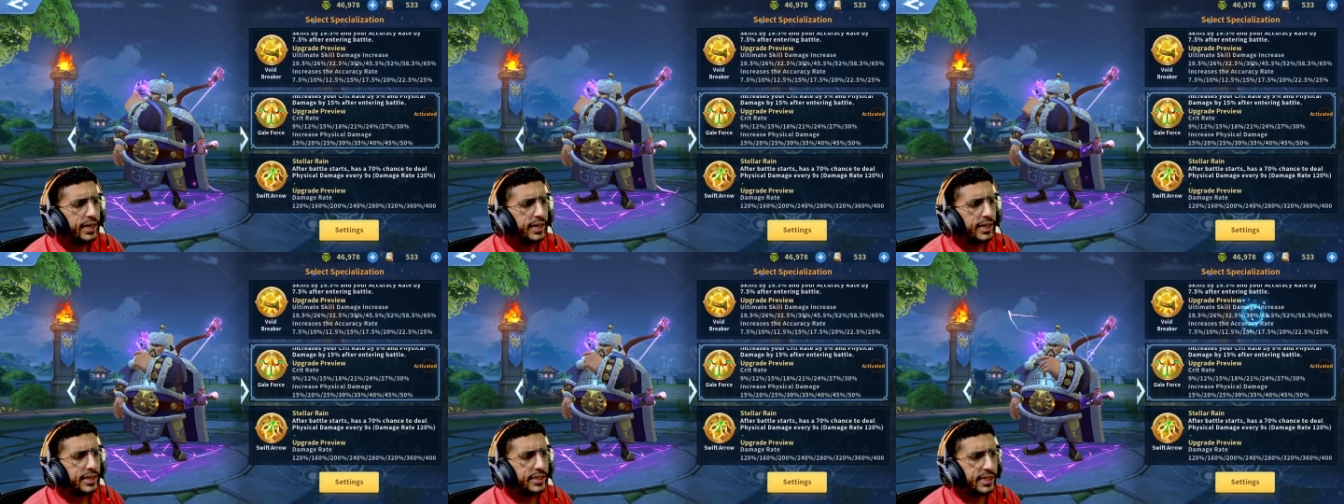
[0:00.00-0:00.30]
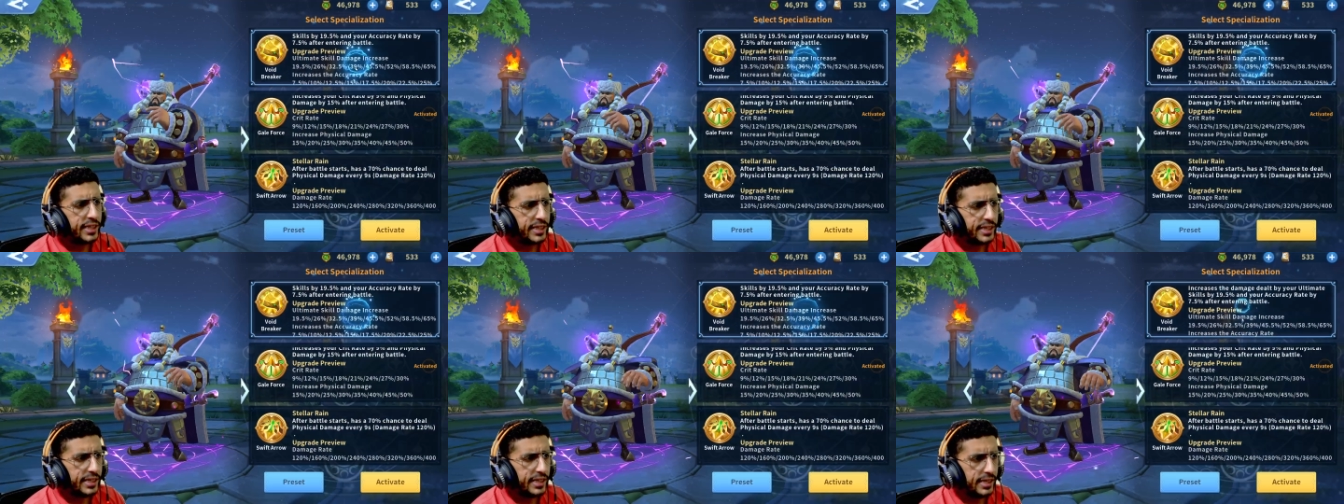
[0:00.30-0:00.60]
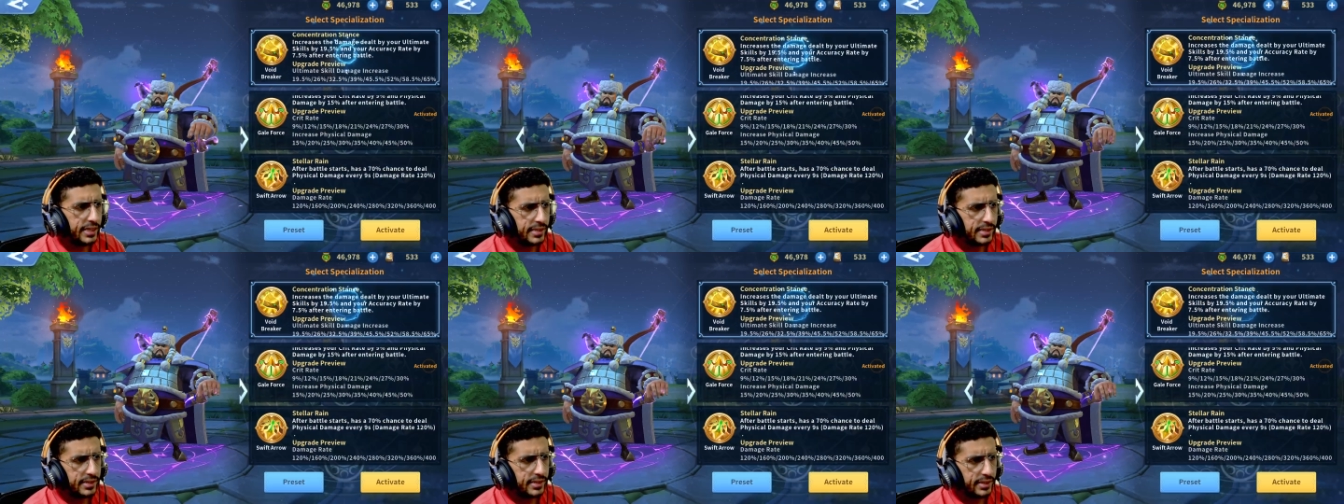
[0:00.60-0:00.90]

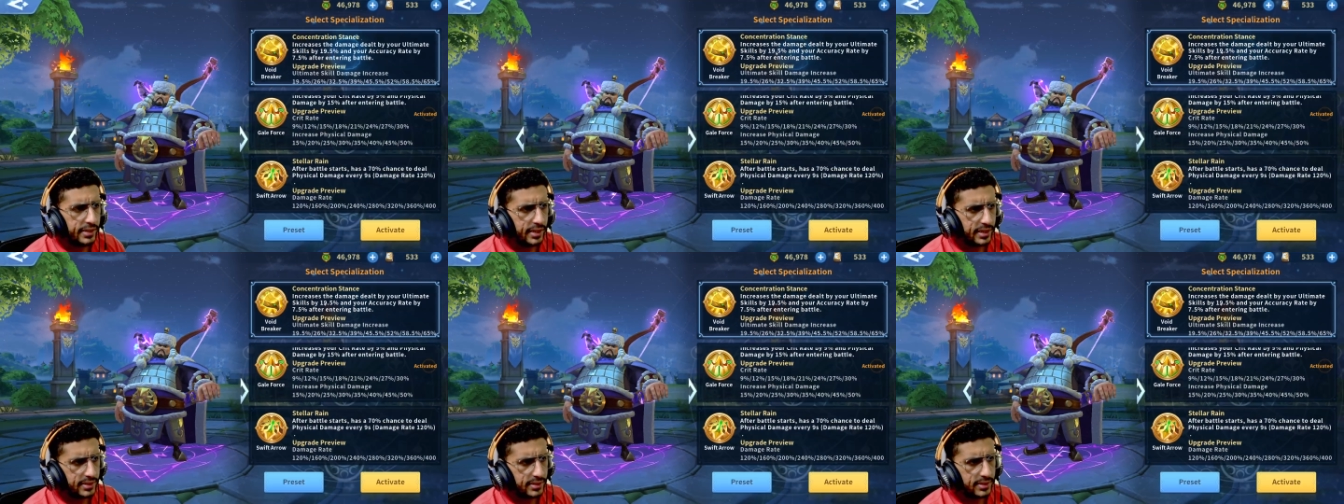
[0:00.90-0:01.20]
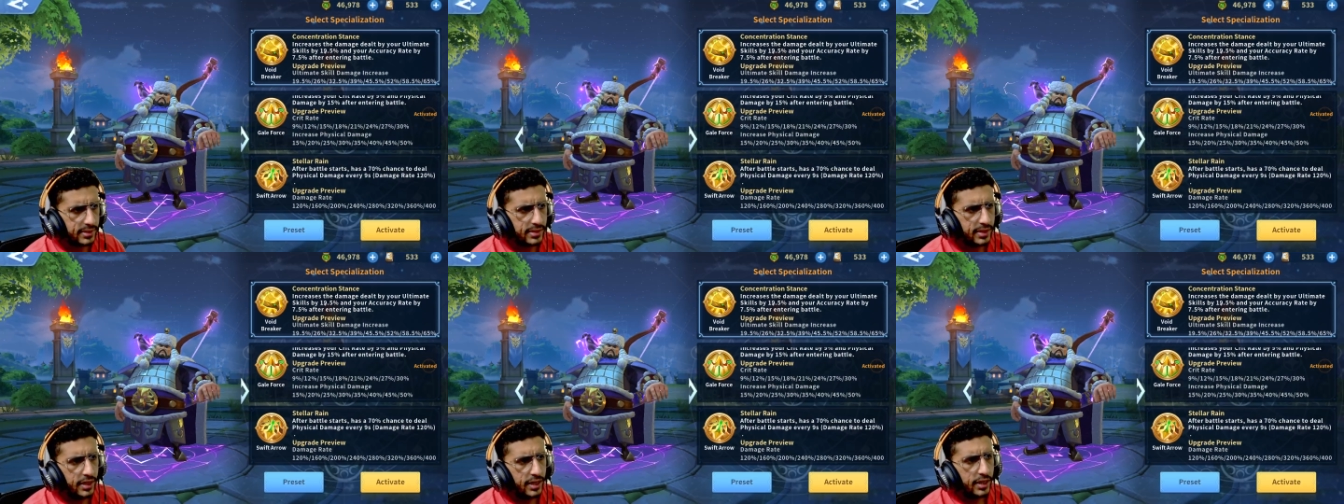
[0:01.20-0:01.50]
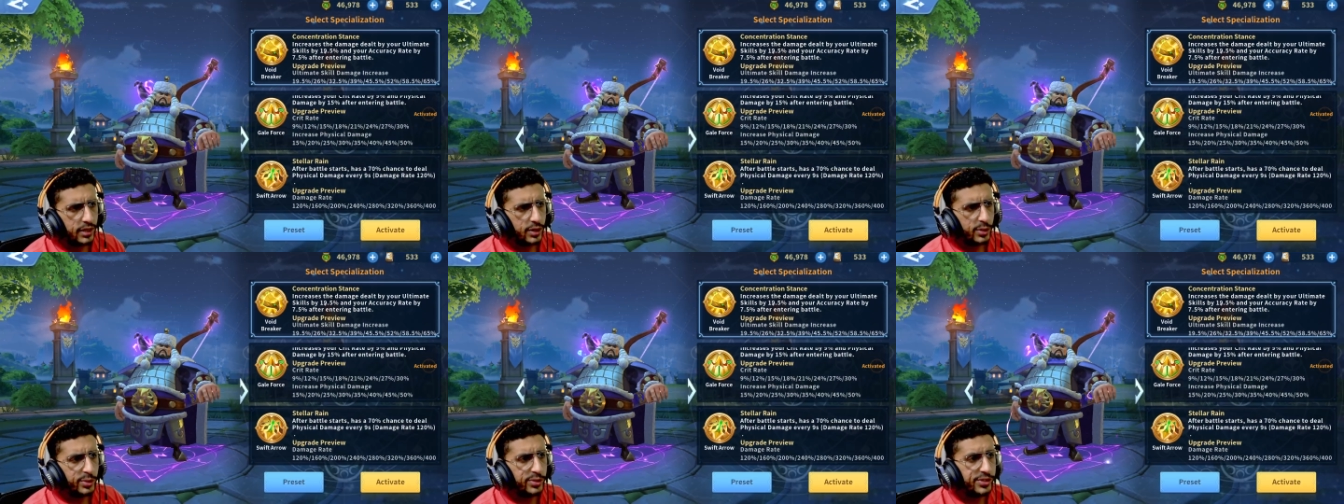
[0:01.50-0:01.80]
Genkiz. Yes,
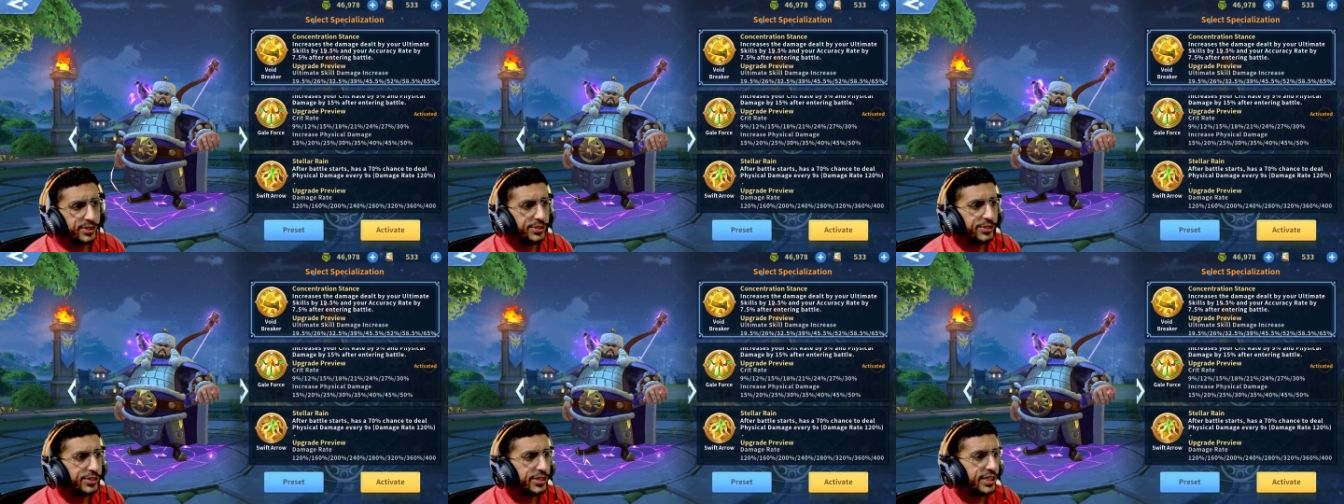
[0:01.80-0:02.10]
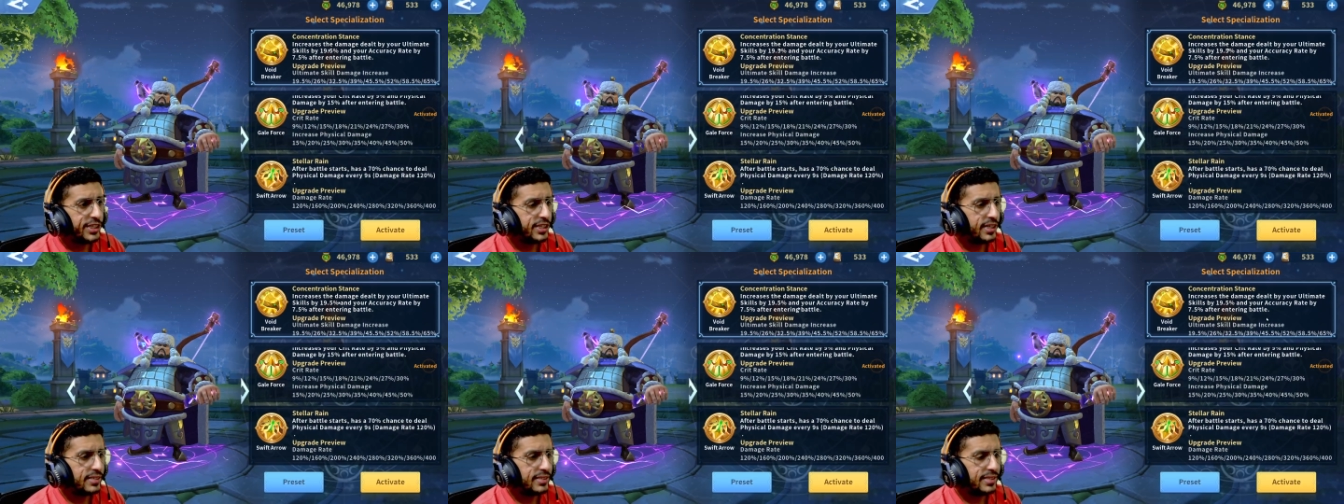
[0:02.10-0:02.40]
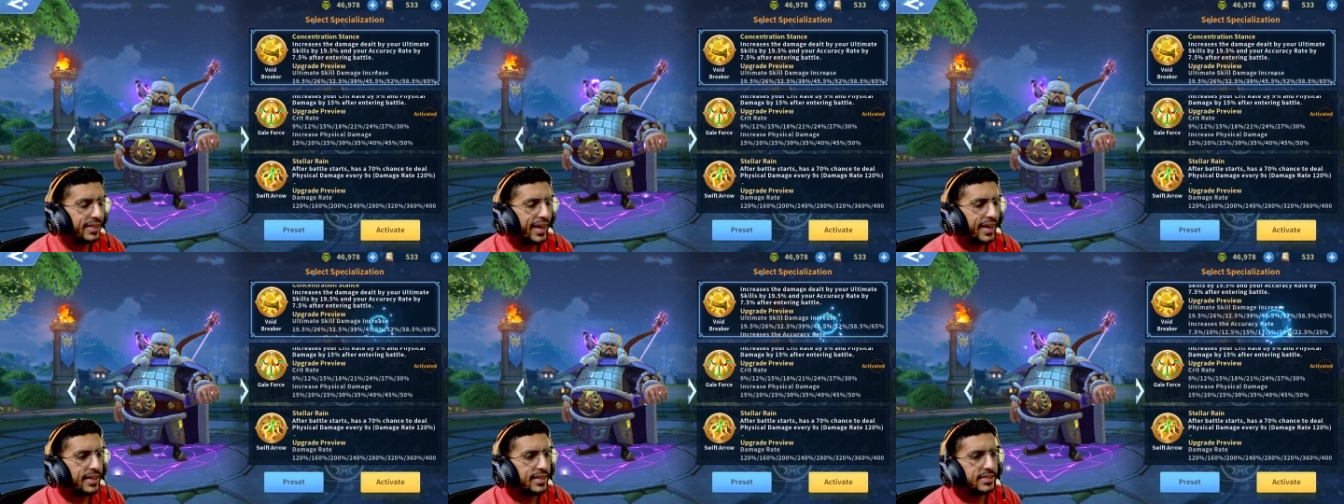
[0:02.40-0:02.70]
concentration
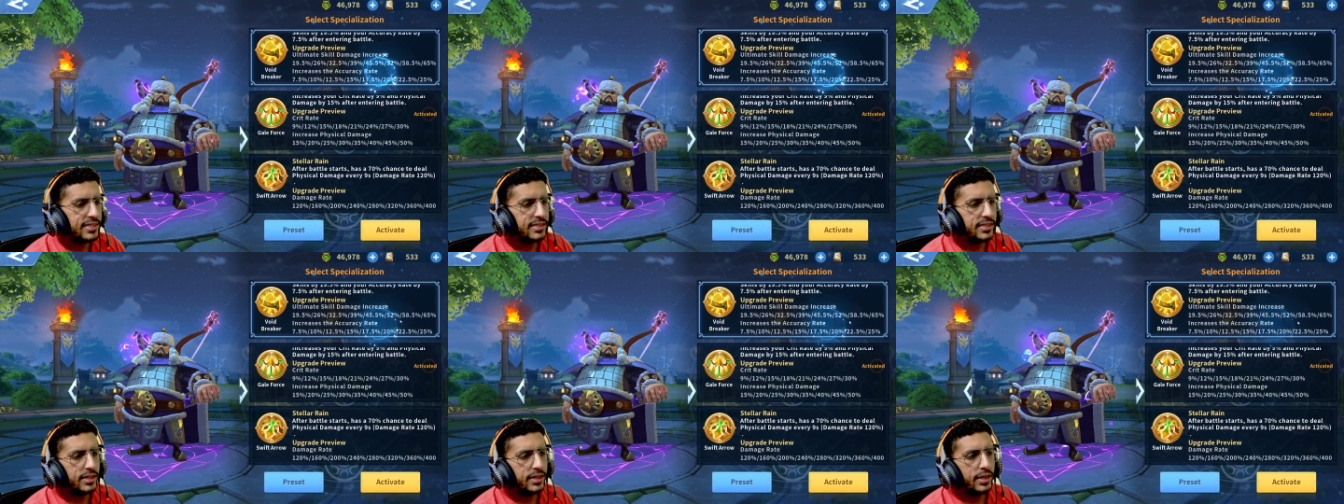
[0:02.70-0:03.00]
stance